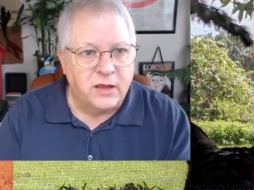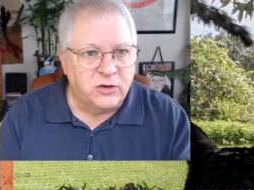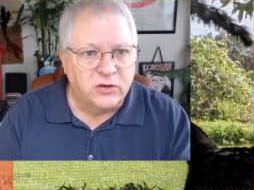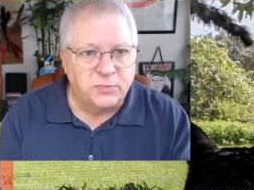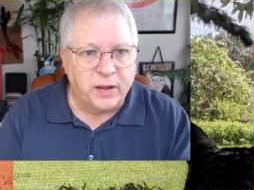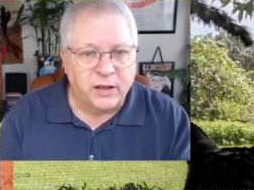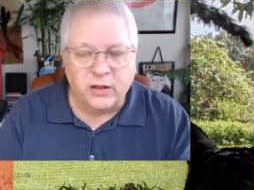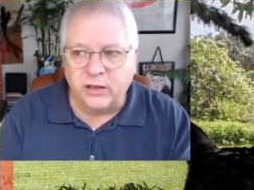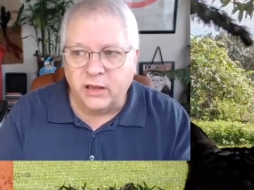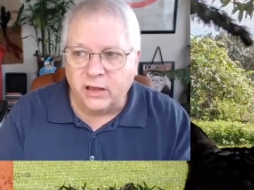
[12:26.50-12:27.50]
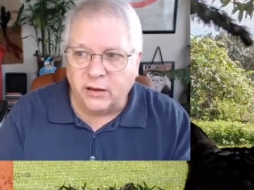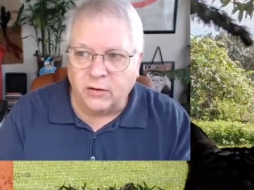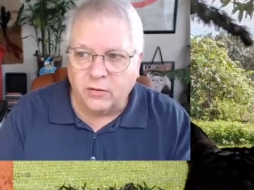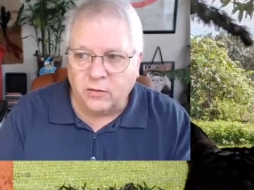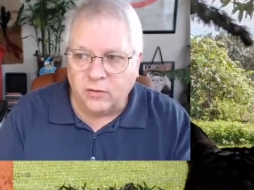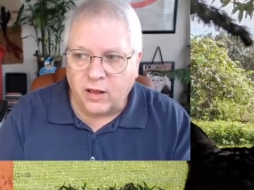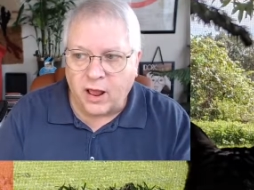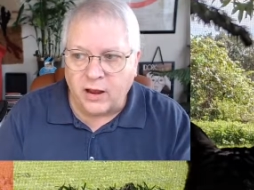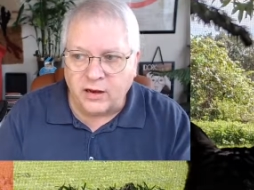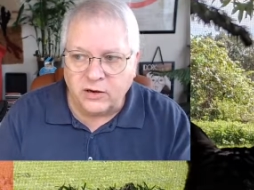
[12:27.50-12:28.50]
just by clicking
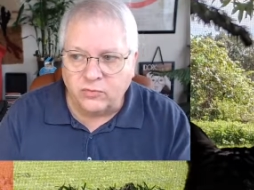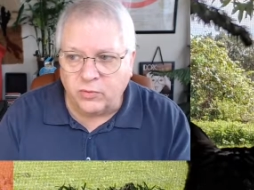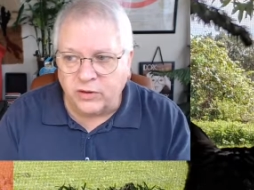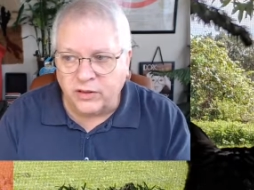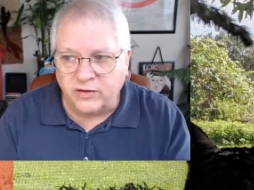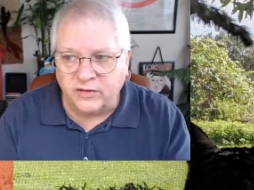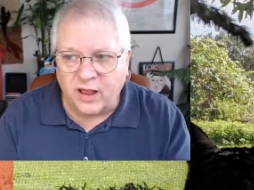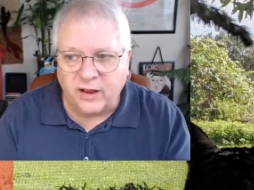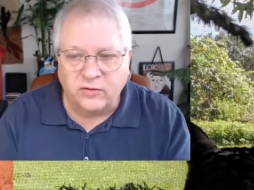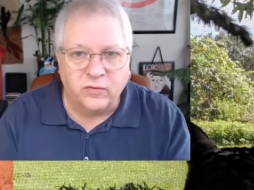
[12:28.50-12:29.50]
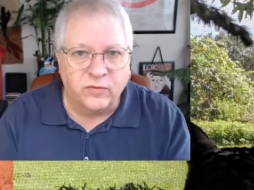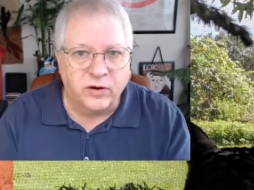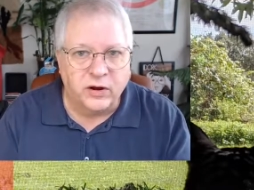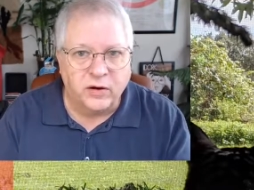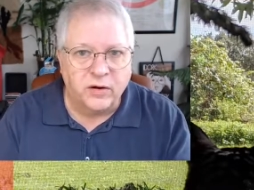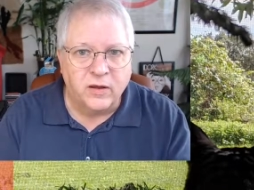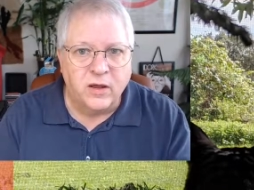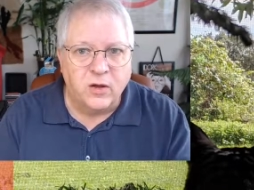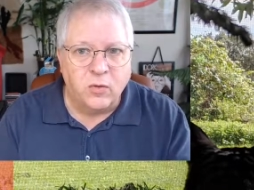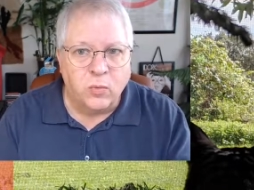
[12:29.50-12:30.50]
on each one of these sides over here
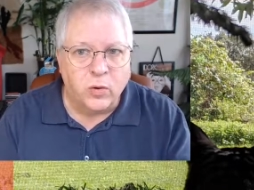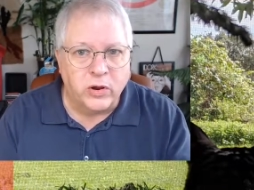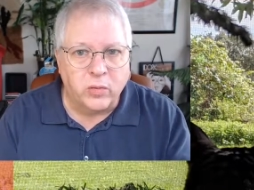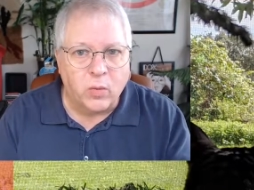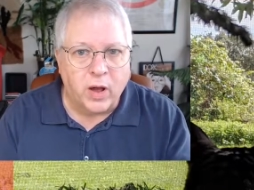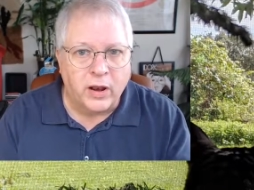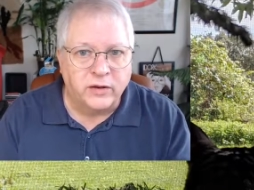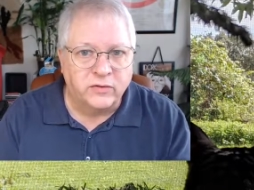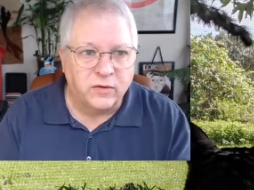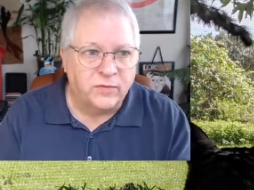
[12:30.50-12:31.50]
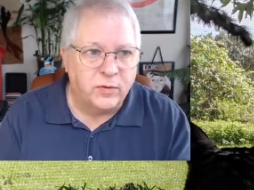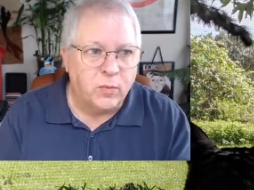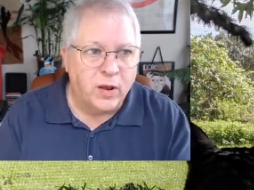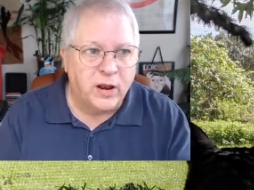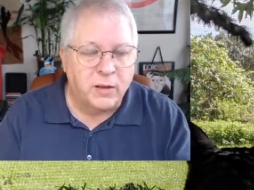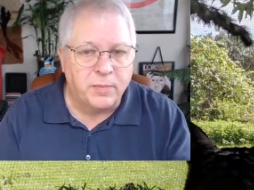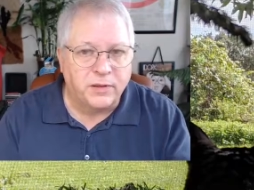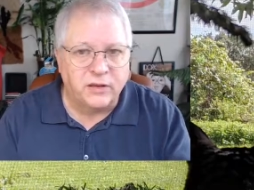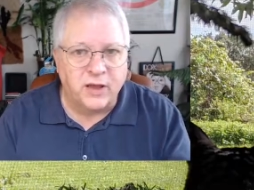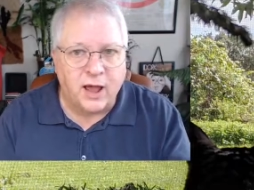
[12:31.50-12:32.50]
where you want it. So if you want it up at
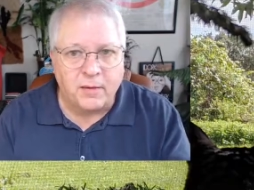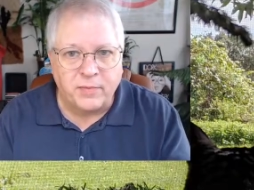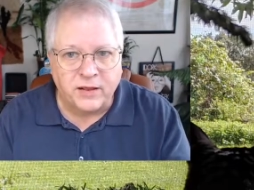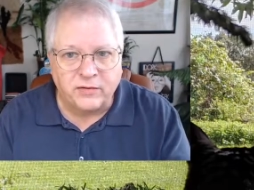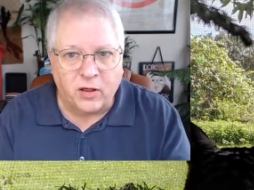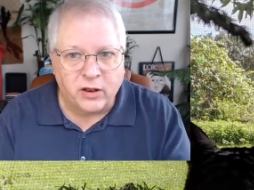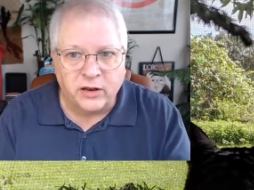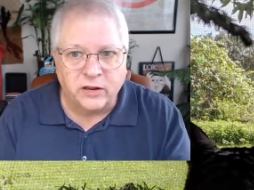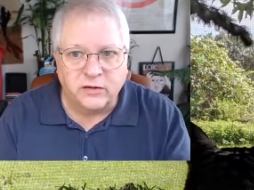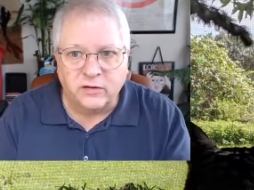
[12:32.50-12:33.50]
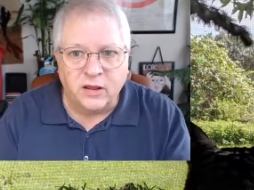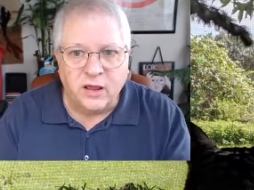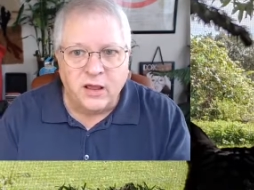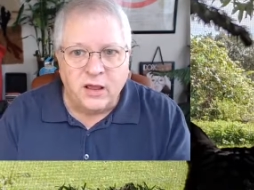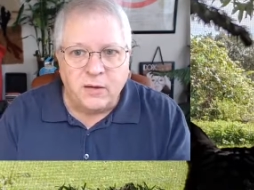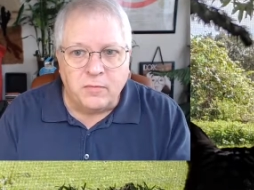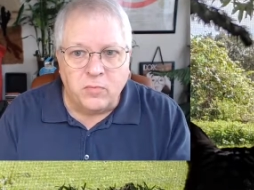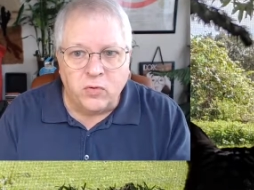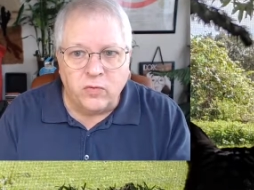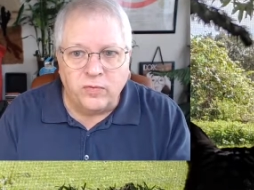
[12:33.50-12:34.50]
the top, that's all it is.
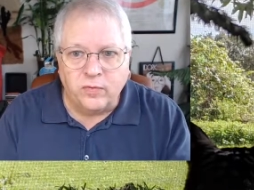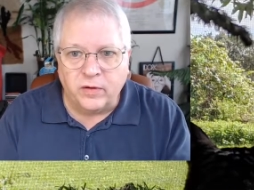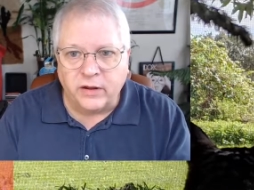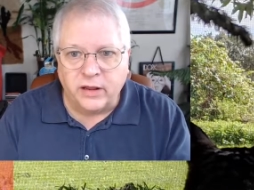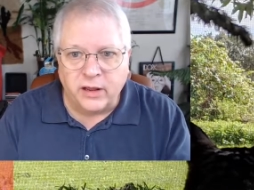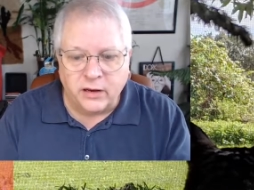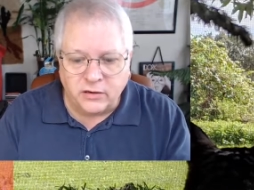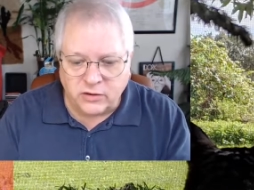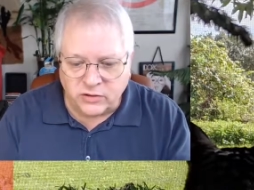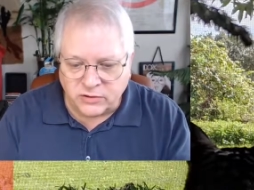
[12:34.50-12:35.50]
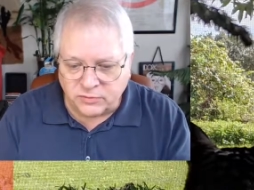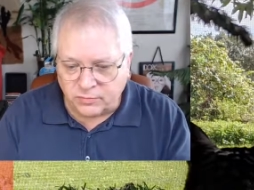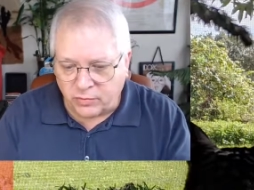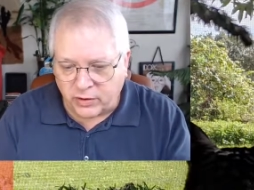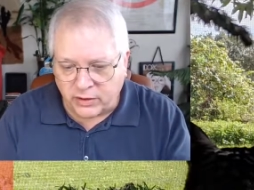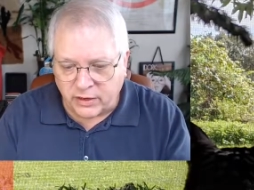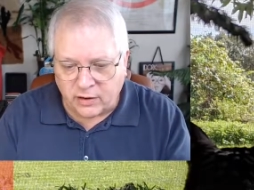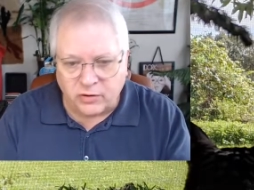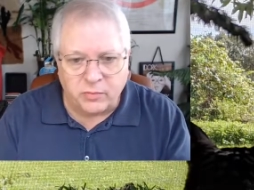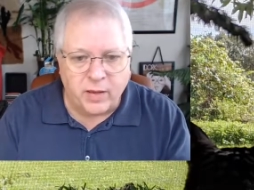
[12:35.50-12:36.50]
Move, again, you just bring it
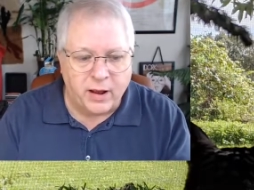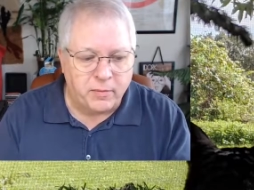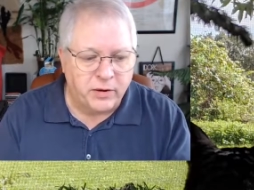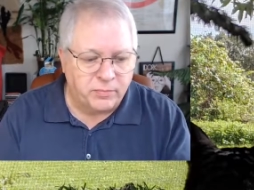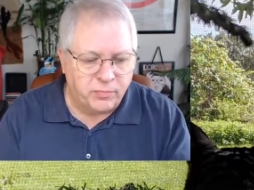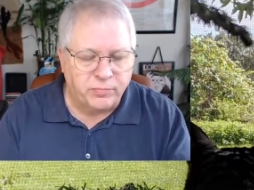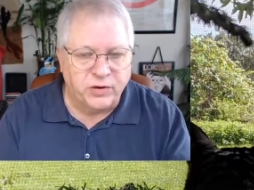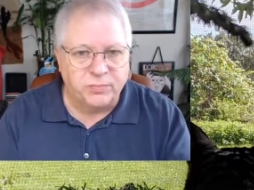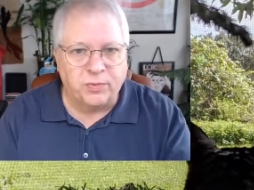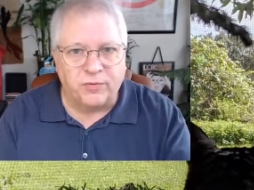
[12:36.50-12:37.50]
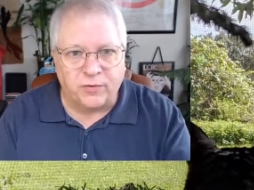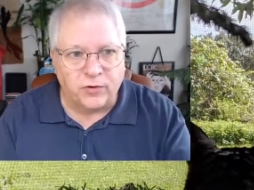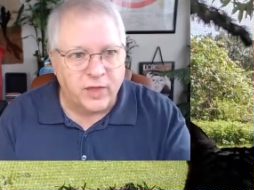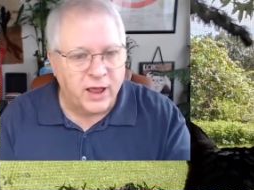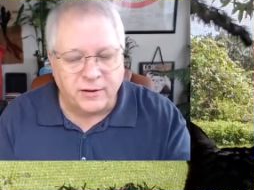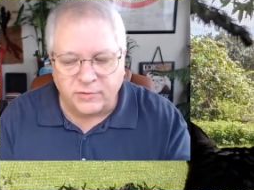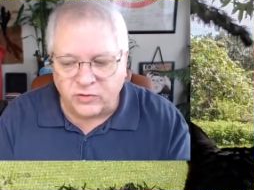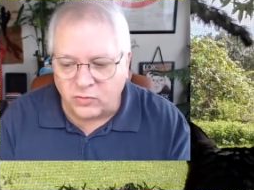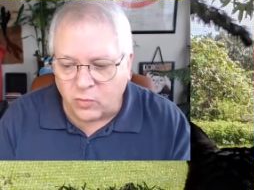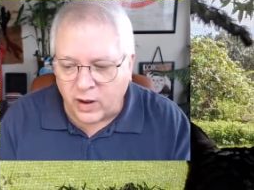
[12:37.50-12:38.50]
down to the bottom. I just prefer that. This
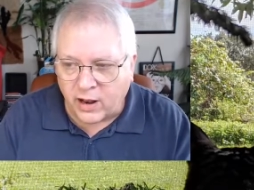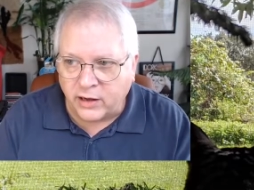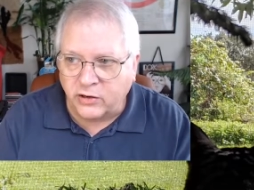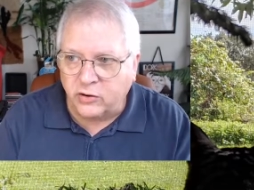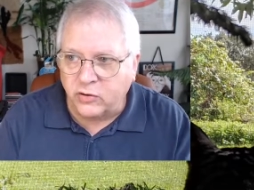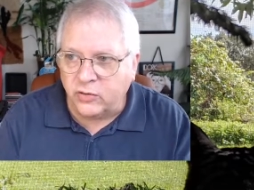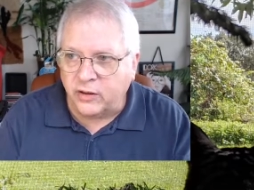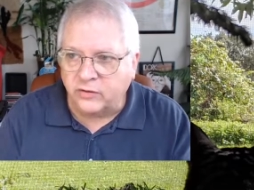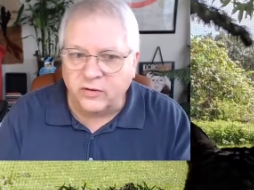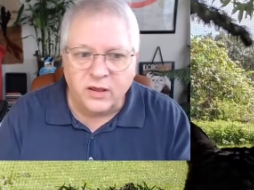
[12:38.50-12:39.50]
is the way I like to do things.